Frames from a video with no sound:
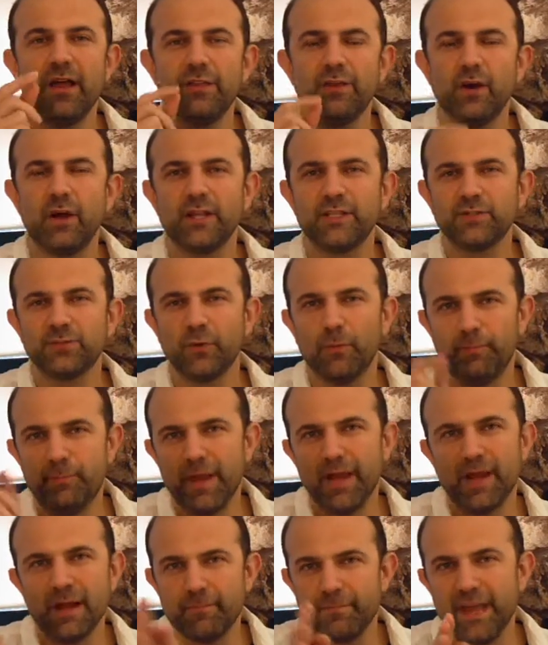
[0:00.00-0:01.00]
the audience will
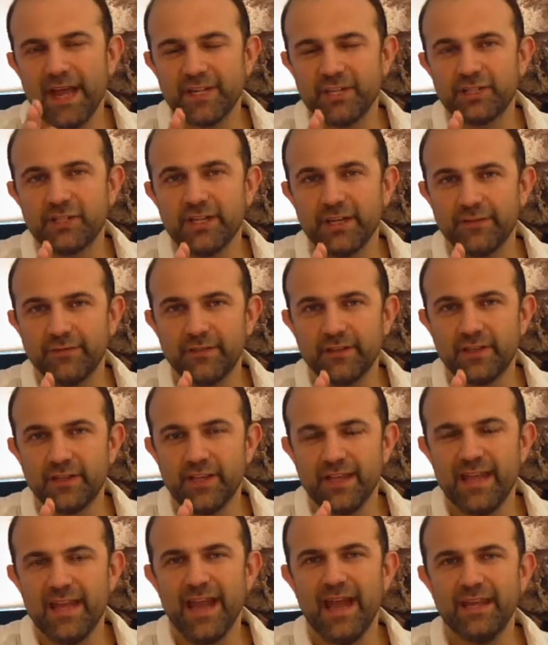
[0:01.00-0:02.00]
pick up that shift
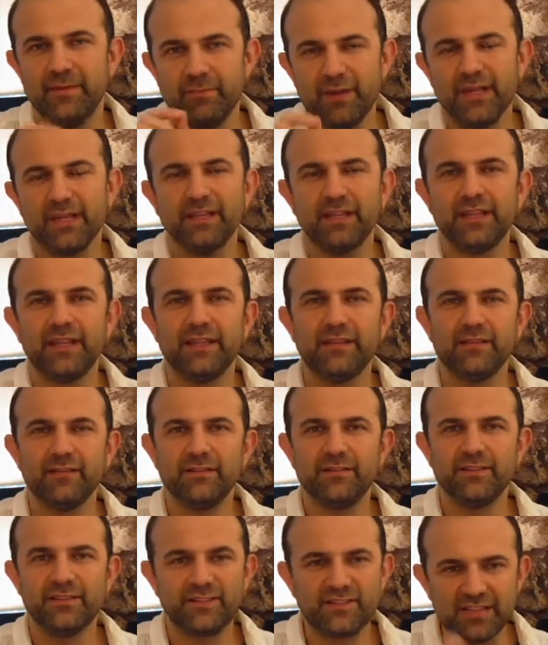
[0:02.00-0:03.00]
and immediately
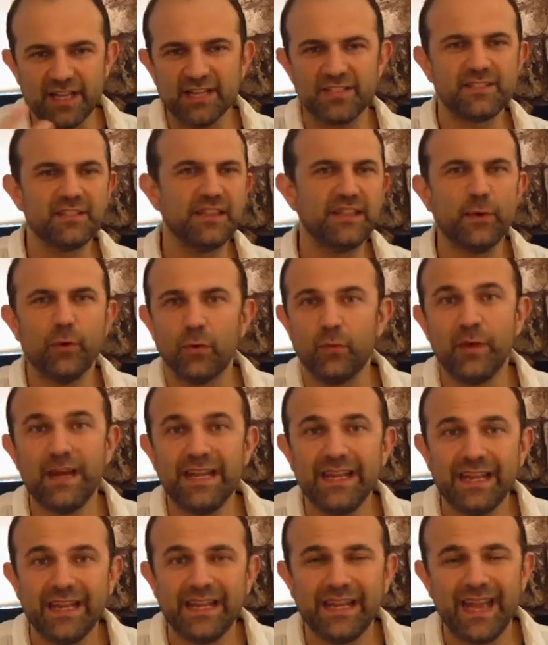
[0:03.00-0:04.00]
sense that they were
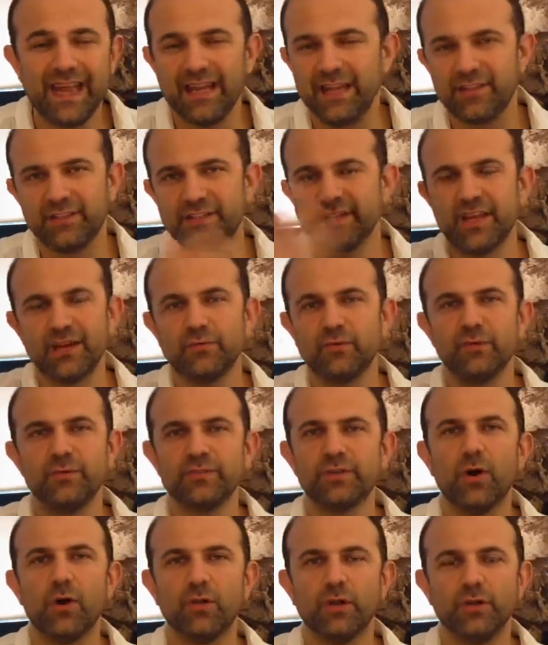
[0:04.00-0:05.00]
reading, and it just kind of
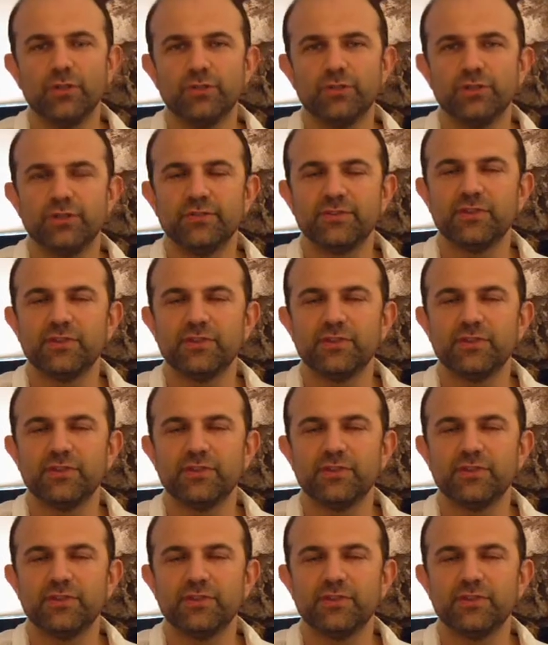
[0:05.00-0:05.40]
ruins the whole illusion.